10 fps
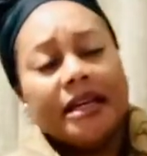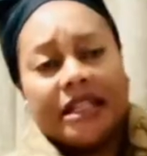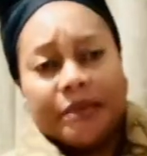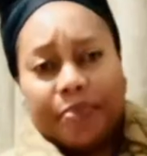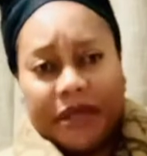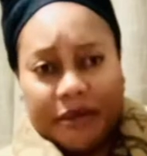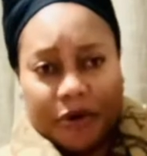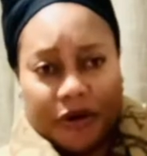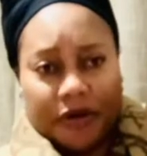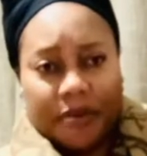Speedy
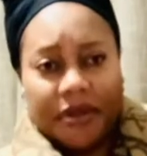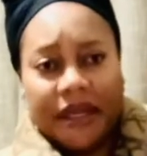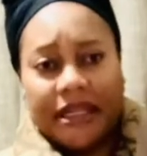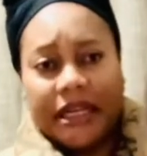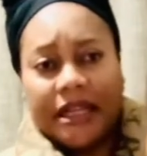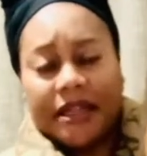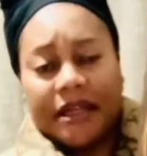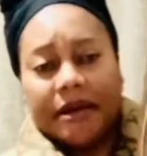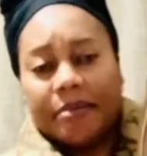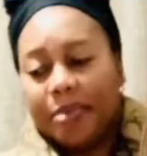monogram 30 in
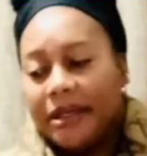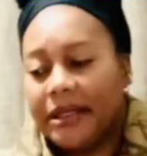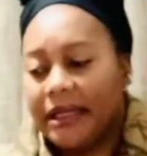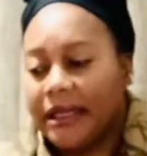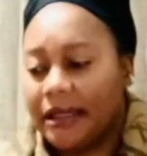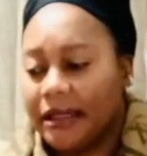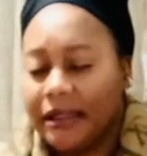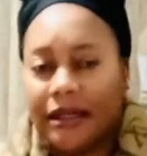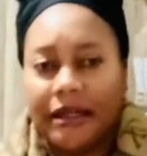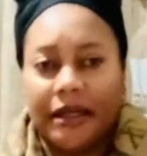the bandolier.
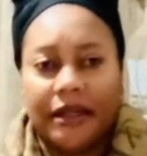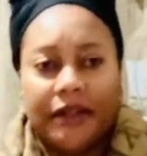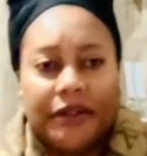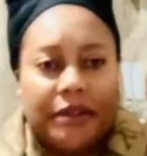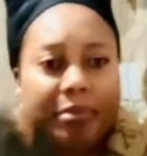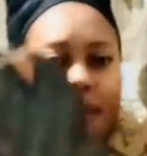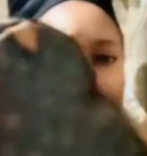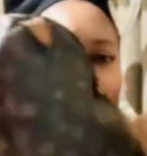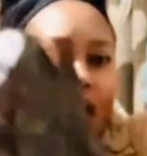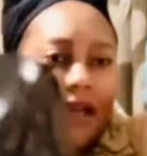So the
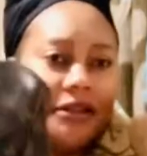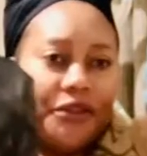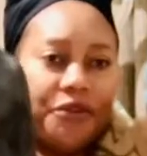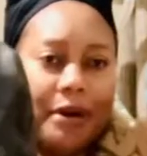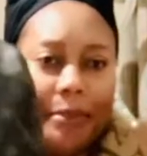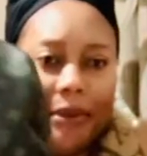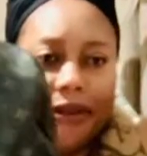bandolier has a strap.